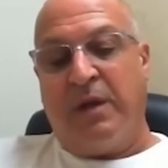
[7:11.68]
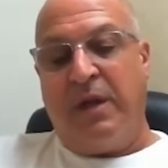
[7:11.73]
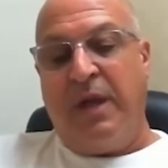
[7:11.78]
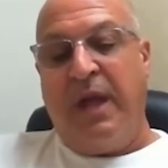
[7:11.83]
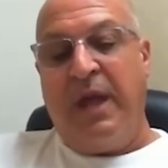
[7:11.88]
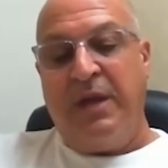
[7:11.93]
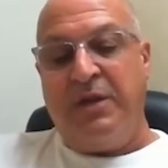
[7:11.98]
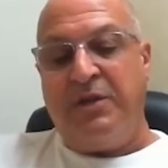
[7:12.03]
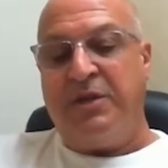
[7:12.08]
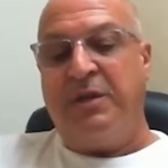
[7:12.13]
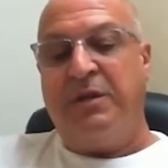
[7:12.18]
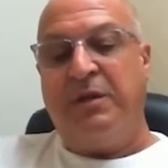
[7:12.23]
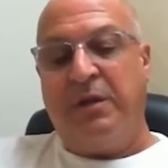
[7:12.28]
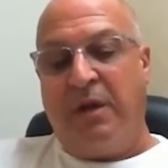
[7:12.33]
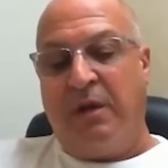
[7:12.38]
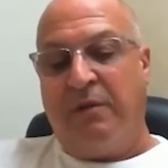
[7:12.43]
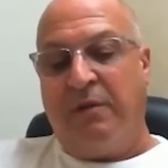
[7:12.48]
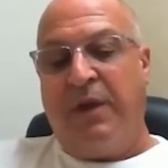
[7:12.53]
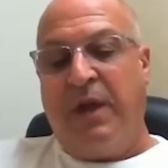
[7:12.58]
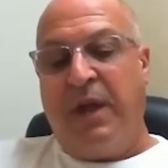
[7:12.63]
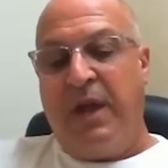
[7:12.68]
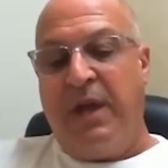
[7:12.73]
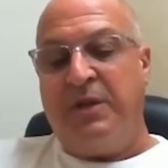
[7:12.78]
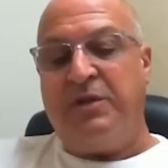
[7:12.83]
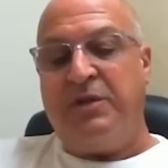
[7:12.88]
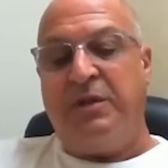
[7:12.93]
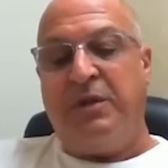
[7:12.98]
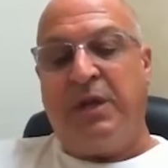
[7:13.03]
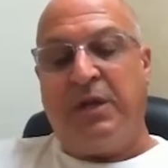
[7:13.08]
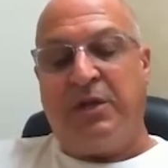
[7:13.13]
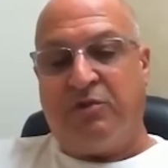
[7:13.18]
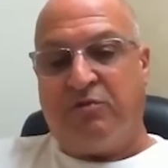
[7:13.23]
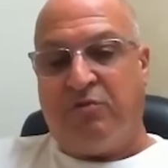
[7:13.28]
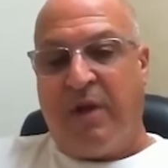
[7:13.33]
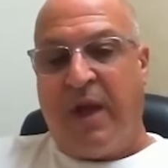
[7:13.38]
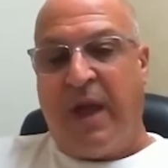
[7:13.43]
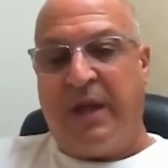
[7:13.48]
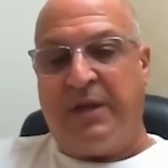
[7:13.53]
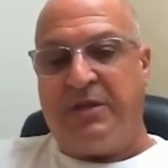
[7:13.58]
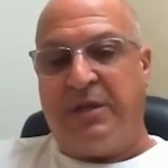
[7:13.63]
Asian
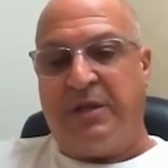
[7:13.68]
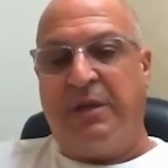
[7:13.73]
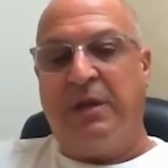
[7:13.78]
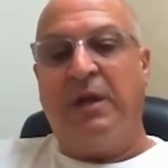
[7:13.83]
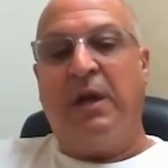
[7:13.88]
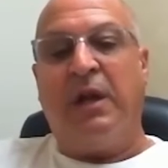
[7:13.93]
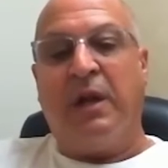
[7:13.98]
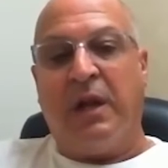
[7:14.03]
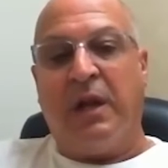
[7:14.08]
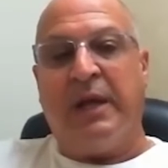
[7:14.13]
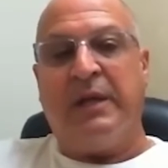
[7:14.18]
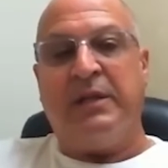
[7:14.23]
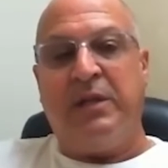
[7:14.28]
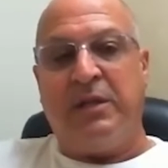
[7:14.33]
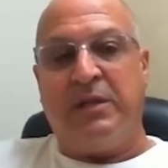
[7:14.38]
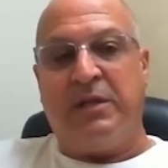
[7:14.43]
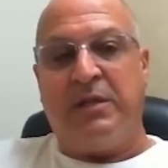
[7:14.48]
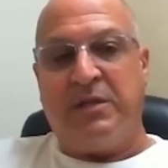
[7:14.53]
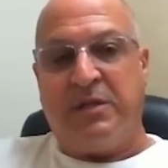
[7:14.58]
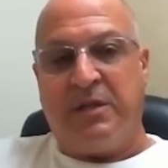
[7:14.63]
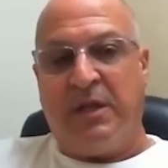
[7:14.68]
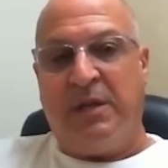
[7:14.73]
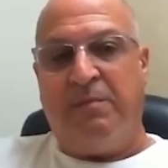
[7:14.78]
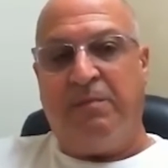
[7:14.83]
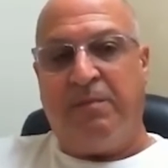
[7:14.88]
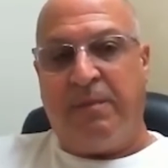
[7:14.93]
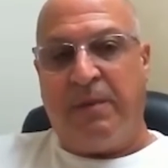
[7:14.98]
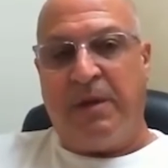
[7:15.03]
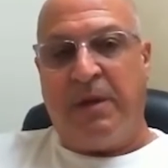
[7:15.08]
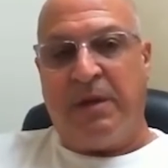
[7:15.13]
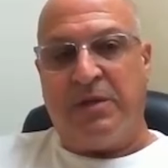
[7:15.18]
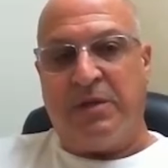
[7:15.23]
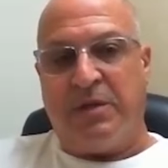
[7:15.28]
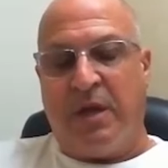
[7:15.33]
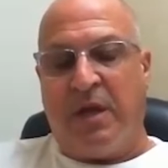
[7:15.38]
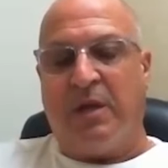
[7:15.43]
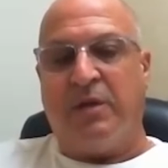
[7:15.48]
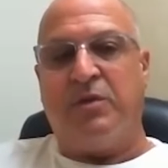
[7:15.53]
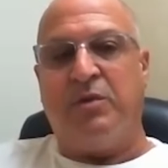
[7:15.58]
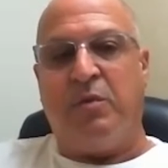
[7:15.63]
extraction elected to city,
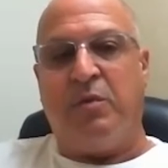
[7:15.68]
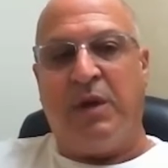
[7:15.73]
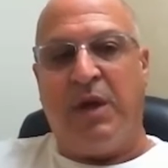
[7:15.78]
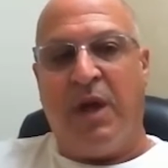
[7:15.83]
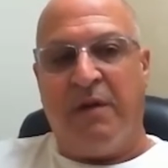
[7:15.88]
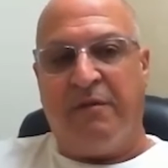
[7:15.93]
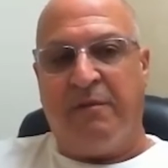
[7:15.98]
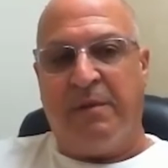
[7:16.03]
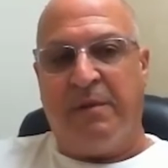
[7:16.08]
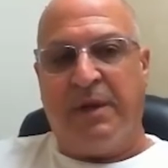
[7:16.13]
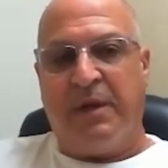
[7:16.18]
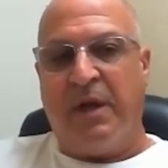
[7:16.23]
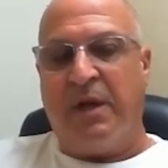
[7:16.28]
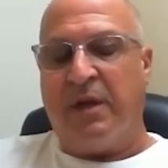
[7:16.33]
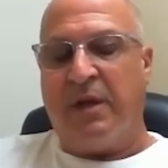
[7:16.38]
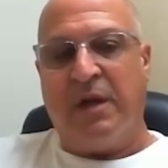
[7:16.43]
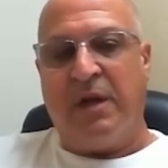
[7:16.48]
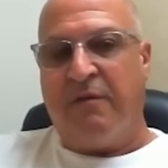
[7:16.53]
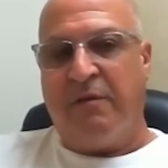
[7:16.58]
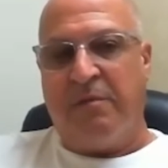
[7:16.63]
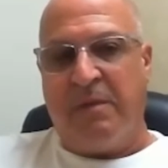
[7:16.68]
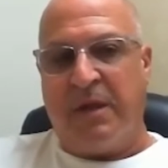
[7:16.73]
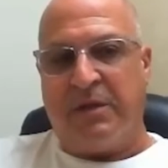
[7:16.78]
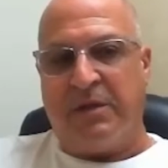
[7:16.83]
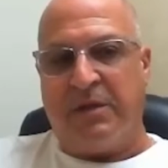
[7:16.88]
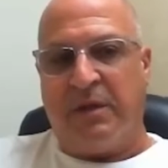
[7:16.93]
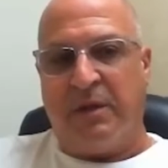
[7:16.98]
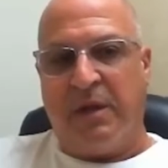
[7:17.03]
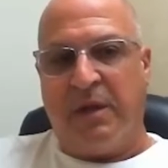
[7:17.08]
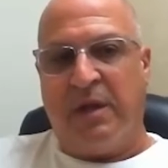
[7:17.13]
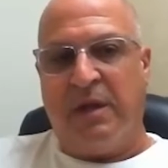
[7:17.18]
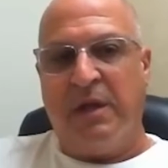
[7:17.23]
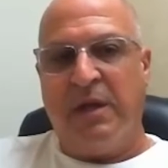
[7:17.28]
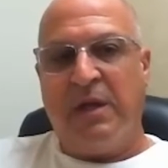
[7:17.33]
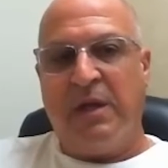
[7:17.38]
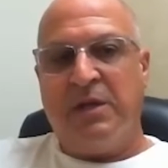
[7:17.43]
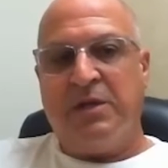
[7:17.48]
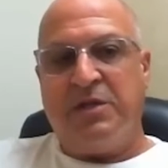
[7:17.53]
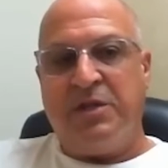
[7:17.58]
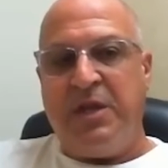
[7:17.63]
to a government, a governmental
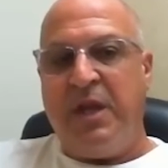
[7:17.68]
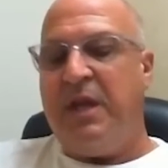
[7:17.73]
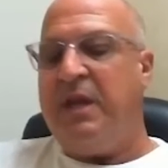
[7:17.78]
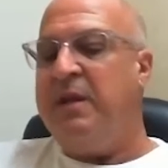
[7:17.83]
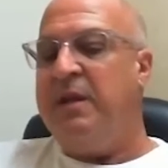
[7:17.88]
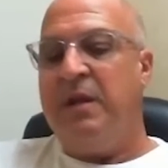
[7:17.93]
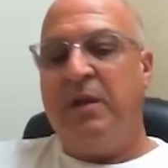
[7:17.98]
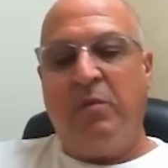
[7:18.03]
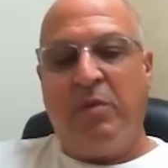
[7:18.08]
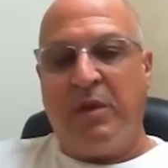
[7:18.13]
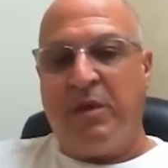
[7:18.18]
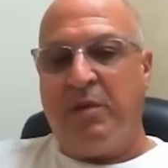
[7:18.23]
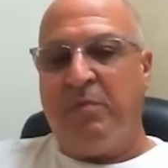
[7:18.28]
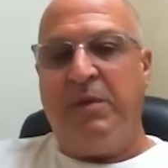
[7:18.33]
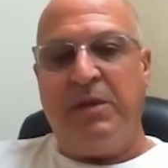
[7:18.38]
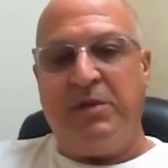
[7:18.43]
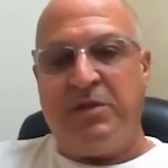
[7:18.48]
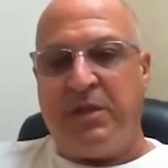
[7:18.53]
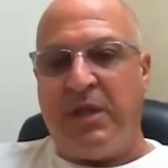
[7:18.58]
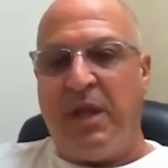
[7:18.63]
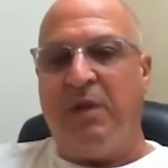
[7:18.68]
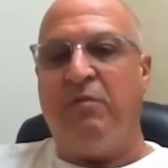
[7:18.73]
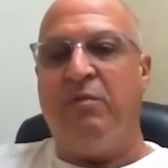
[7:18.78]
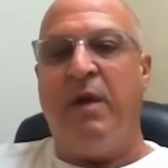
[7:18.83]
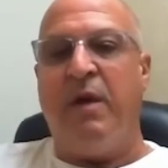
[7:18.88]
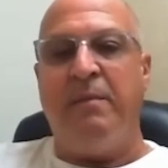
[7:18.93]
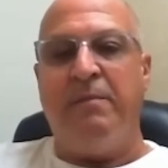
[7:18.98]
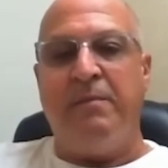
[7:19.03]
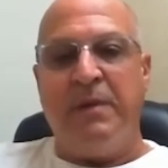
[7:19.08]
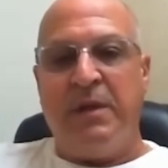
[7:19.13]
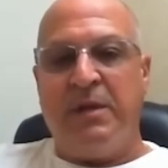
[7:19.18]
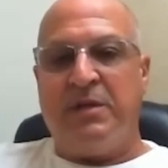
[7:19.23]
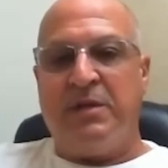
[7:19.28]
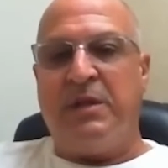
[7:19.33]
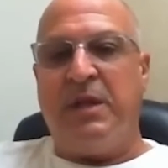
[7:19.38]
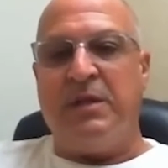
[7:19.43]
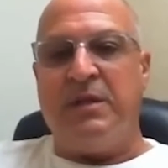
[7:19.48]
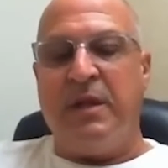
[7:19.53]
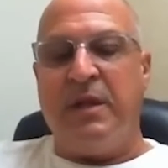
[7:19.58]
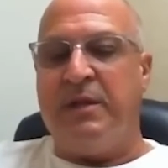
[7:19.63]
seat, whether it be state rep,
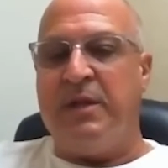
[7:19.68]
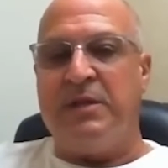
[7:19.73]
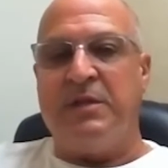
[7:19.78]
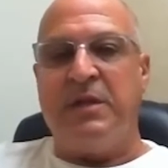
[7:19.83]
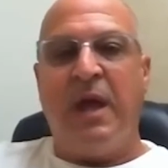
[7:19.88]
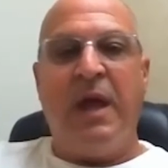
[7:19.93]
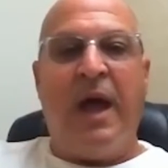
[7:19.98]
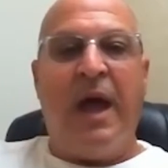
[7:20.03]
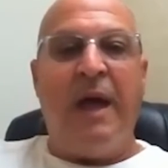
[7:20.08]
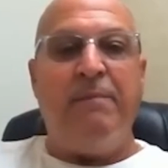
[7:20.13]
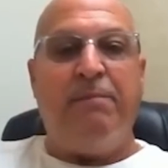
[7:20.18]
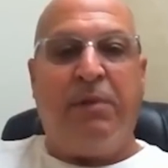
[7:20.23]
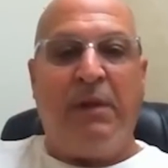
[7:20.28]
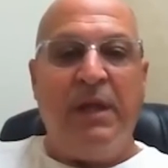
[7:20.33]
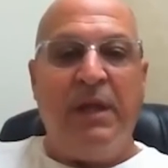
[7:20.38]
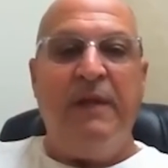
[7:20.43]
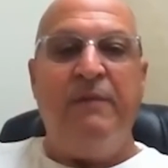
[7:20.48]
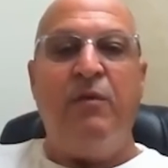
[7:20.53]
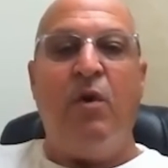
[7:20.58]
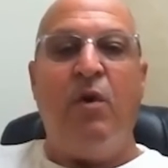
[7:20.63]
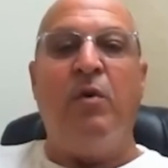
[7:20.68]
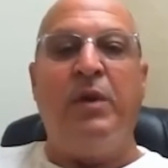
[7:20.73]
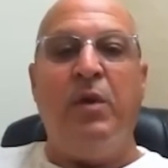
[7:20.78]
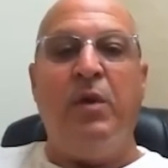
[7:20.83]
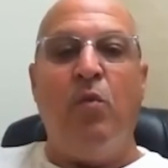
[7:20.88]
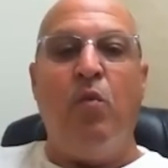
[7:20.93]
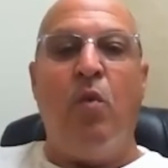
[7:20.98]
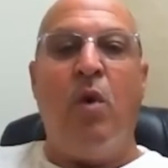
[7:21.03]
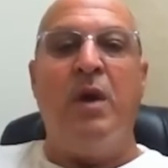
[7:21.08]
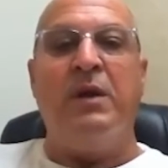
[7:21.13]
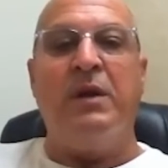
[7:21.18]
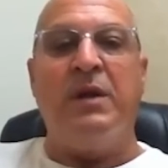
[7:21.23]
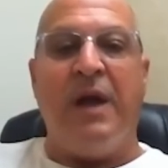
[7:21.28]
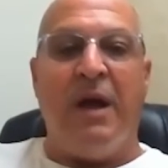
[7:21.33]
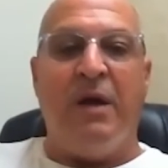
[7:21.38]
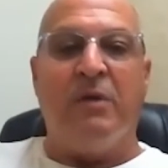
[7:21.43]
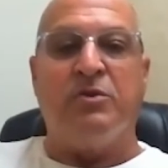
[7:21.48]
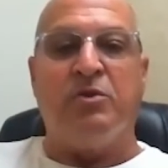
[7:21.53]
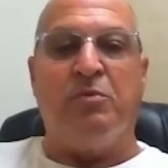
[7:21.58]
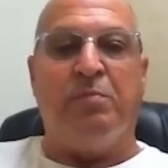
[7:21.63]
there's, I believe, only one
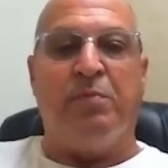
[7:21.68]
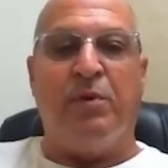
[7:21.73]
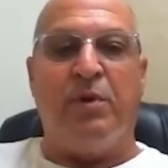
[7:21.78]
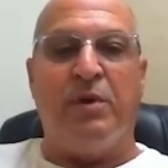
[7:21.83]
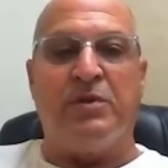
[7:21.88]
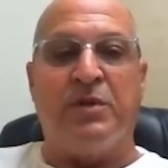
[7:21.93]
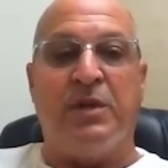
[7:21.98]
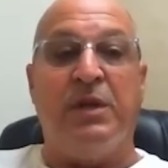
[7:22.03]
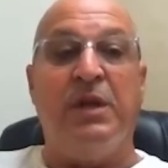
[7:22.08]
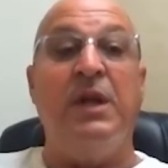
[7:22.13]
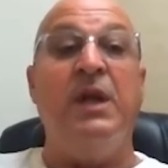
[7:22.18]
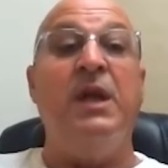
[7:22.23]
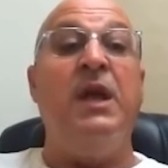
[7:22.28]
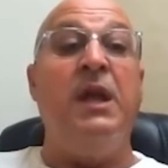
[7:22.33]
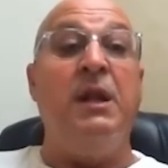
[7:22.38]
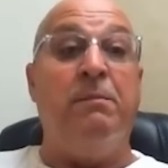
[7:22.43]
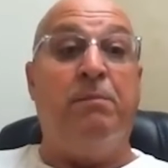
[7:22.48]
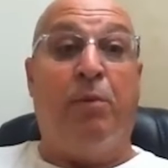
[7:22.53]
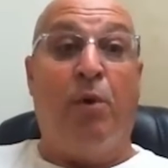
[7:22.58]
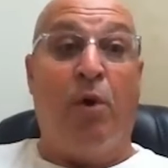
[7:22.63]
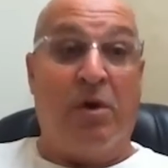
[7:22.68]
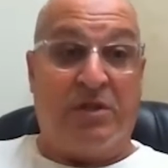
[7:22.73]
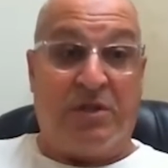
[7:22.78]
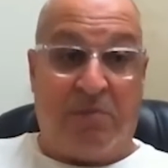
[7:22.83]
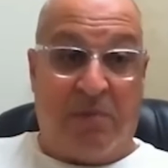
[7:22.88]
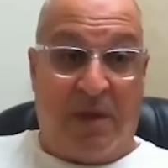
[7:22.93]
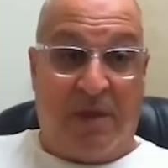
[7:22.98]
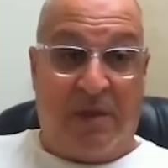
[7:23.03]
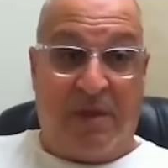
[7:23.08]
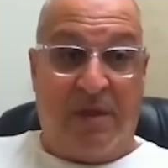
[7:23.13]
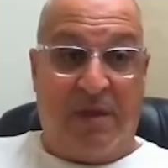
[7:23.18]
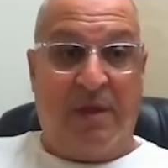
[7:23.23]
council person in Portsmouth.